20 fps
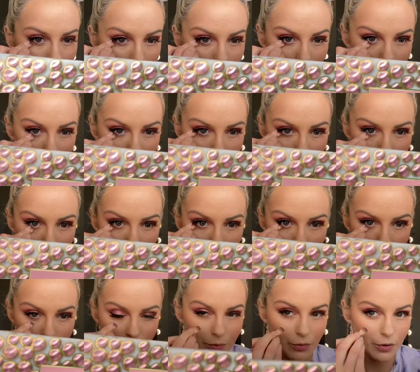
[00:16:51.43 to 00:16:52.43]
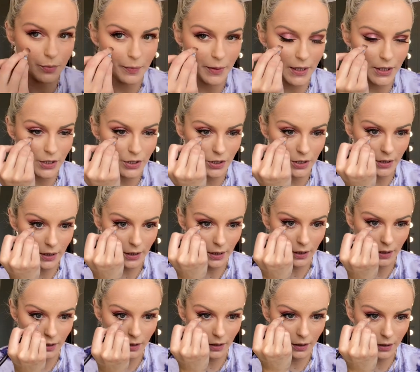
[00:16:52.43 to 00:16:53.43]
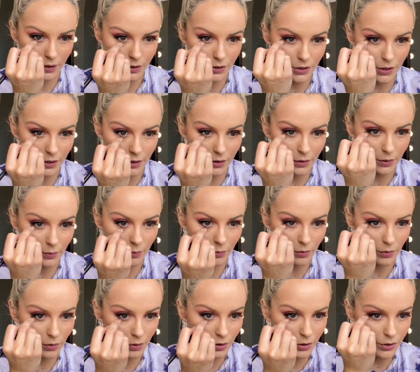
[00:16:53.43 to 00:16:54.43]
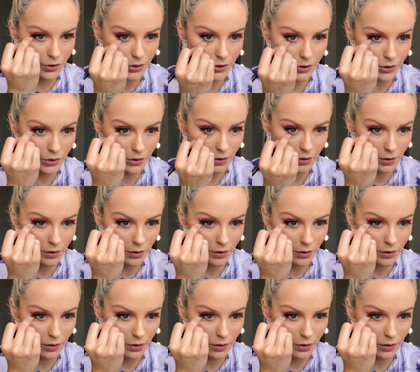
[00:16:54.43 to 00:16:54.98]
it's not harsh, I'm just pinching that eyeshadow brush.